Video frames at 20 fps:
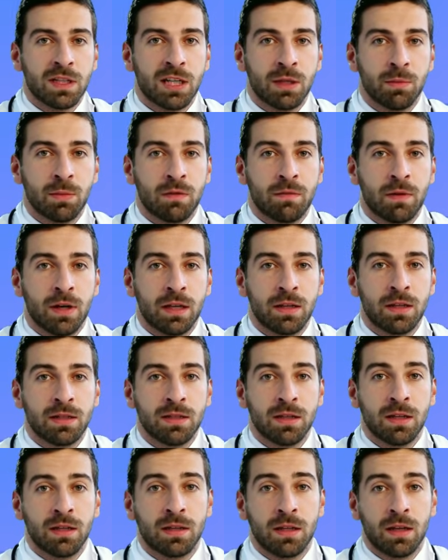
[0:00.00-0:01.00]

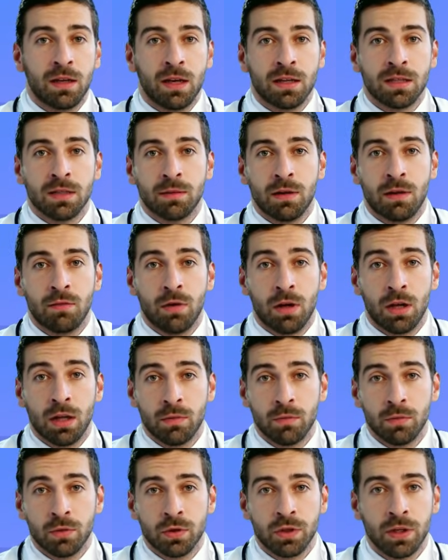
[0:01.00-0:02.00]
ATP,
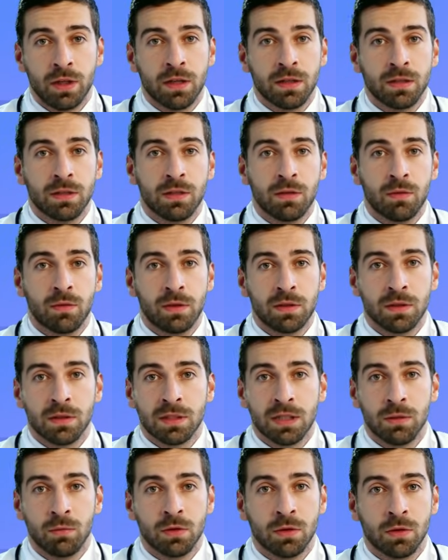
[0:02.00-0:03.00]
your muscles
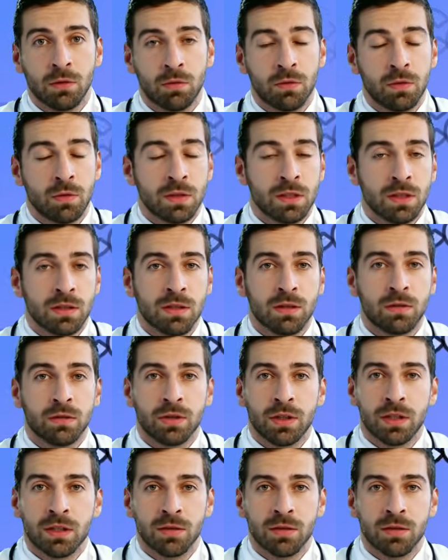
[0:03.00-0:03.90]
need to contract,